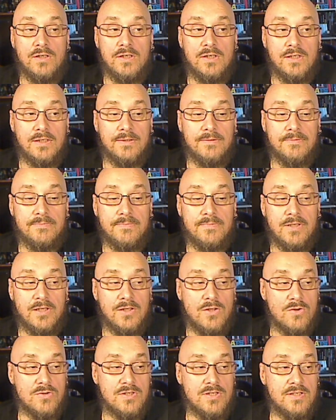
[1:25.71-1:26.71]
Um, the
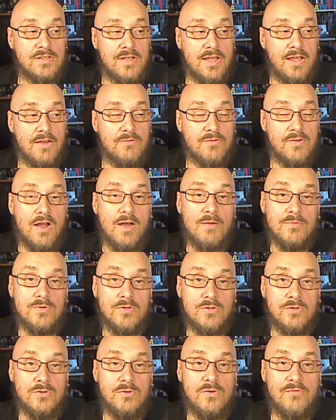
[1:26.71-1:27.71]
closest they have come
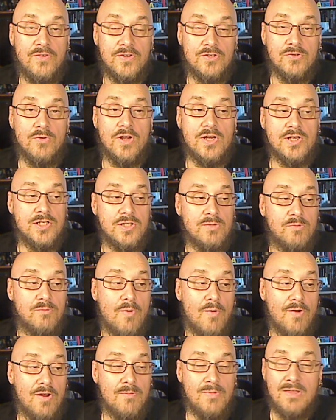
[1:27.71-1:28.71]
to evisceration would
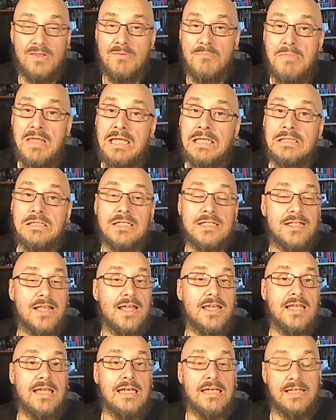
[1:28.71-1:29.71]
probably be the meals they
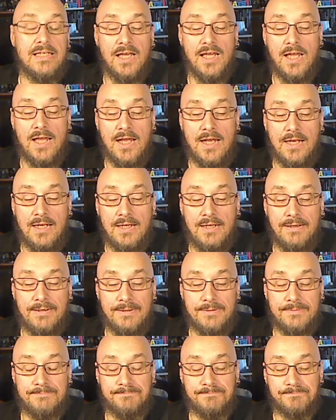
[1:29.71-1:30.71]
eat.
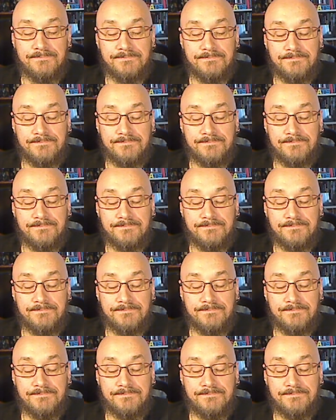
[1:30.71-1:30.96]
Um,